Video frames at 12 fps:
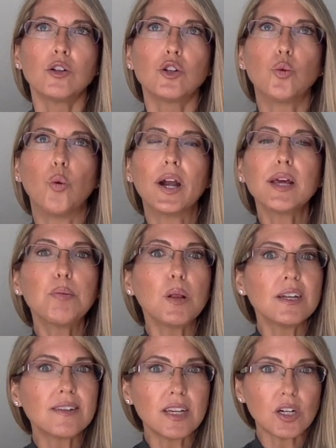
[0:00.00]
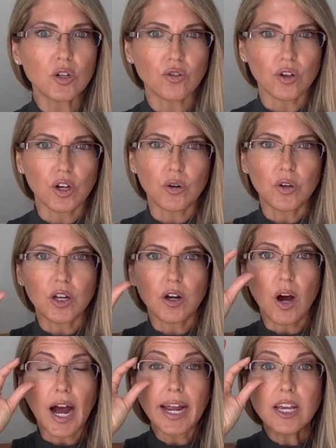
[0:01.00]
20 plus years ago,
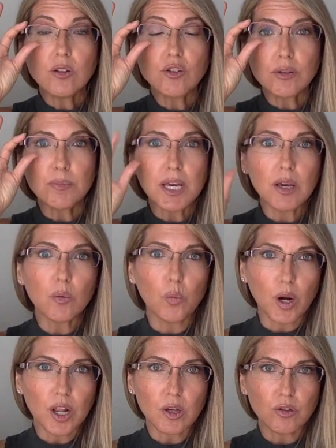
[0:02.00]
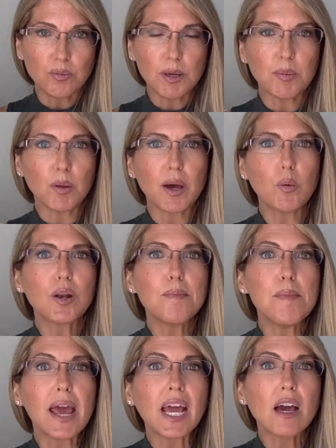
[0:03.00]
I used to be one of those people that would
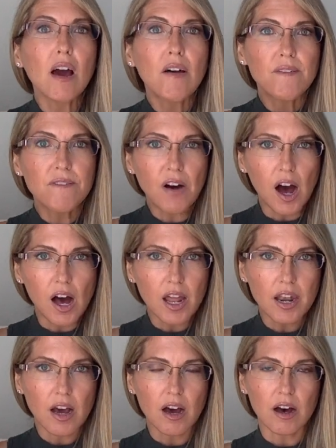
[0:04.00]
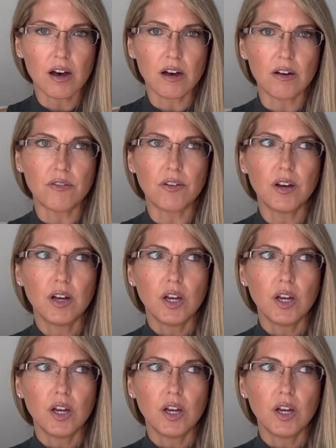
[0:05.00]
make fun of